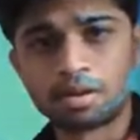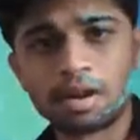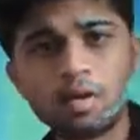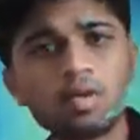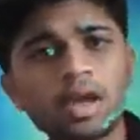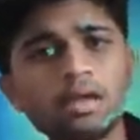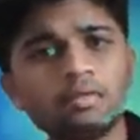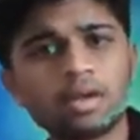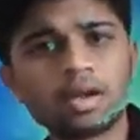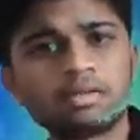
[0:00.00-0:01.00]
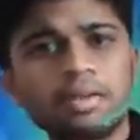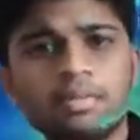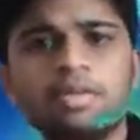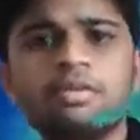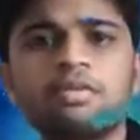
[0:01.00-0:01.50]
I mean, how
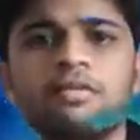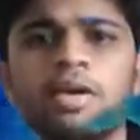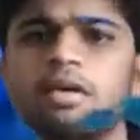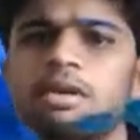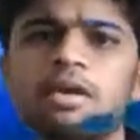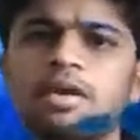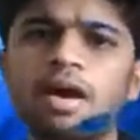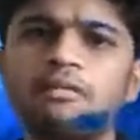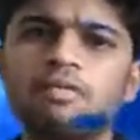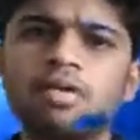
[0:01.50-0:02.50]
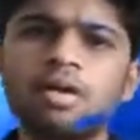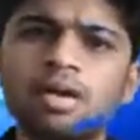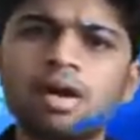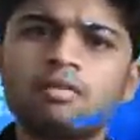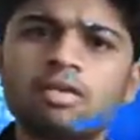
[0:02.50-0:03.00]
can we accept this fake
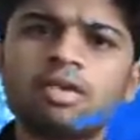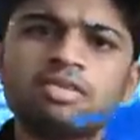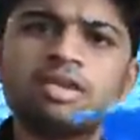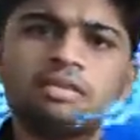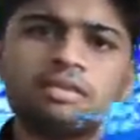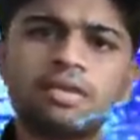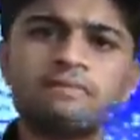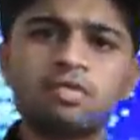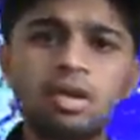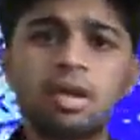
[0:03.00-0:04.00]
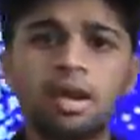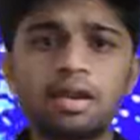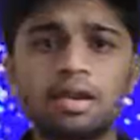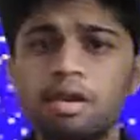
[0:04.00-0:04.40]
reality of our existence